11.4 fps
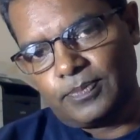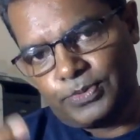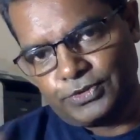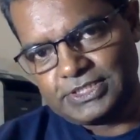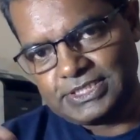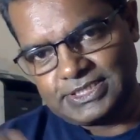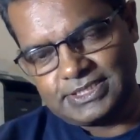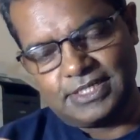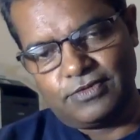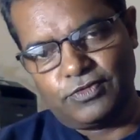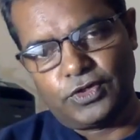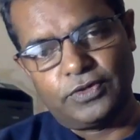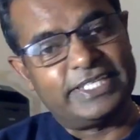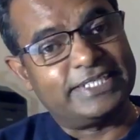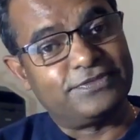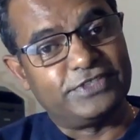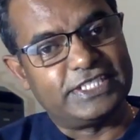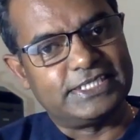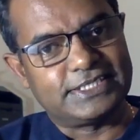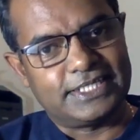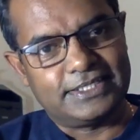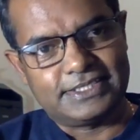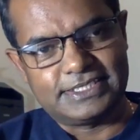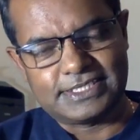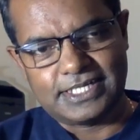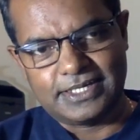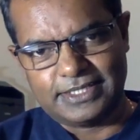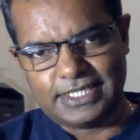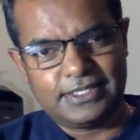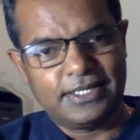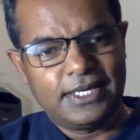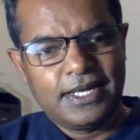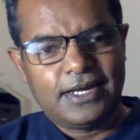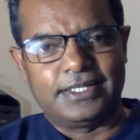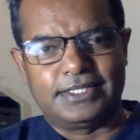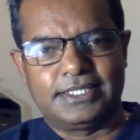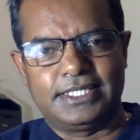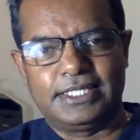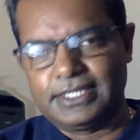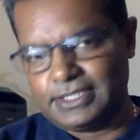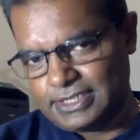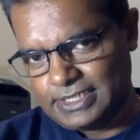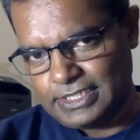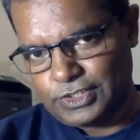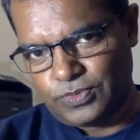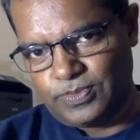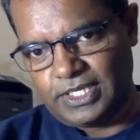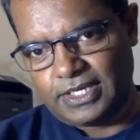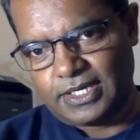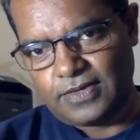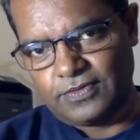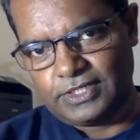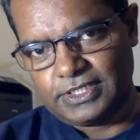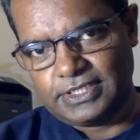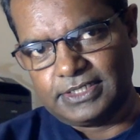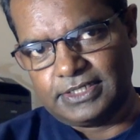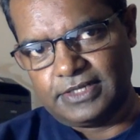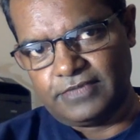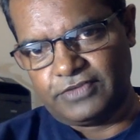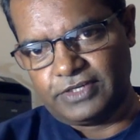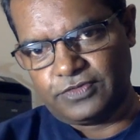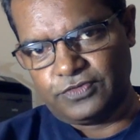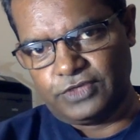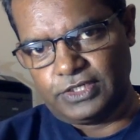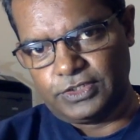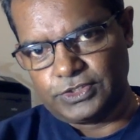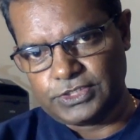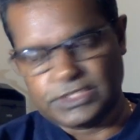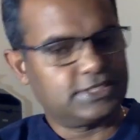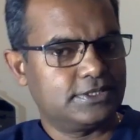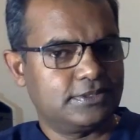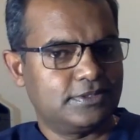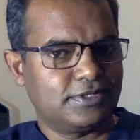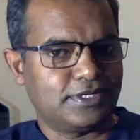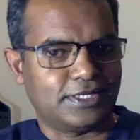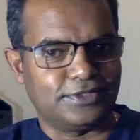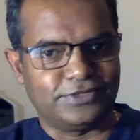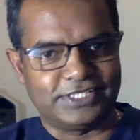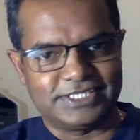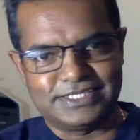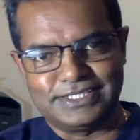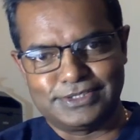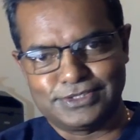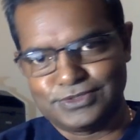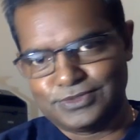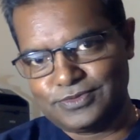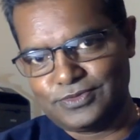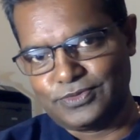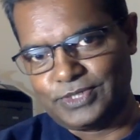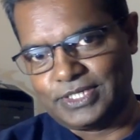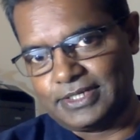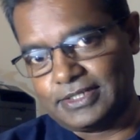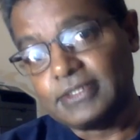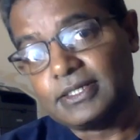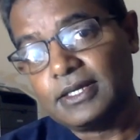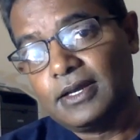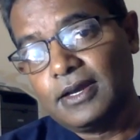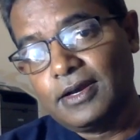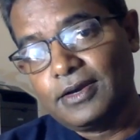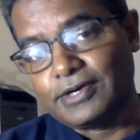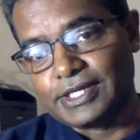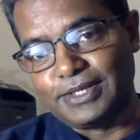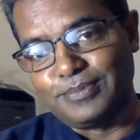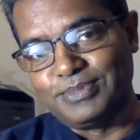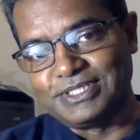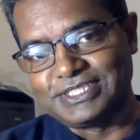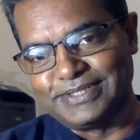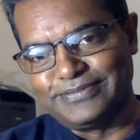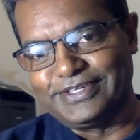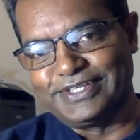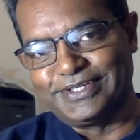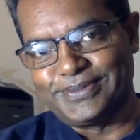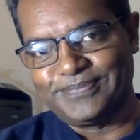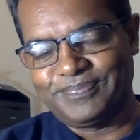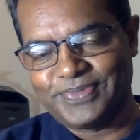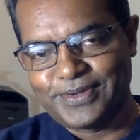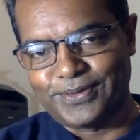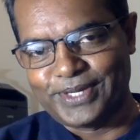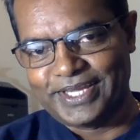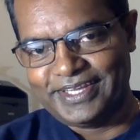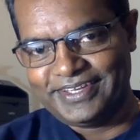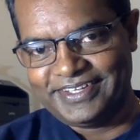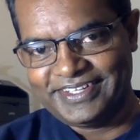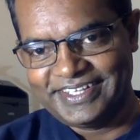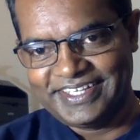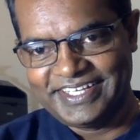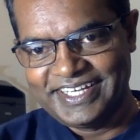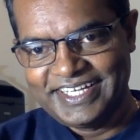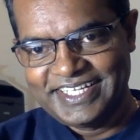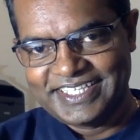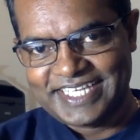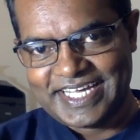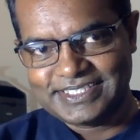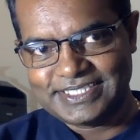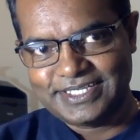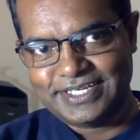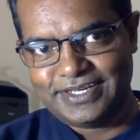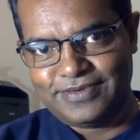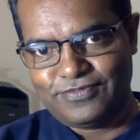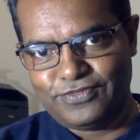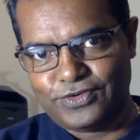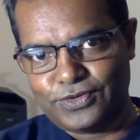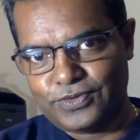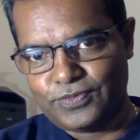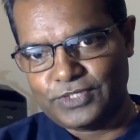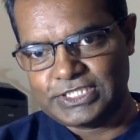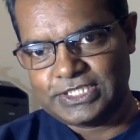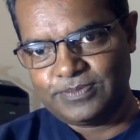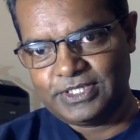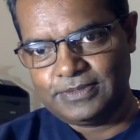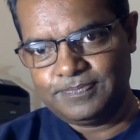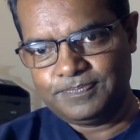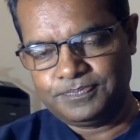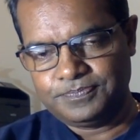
processes involved in visa and things like that. I think it need to be covered in different videos. Otherwise, this could get really busy video. Okay, thanks again for watching me.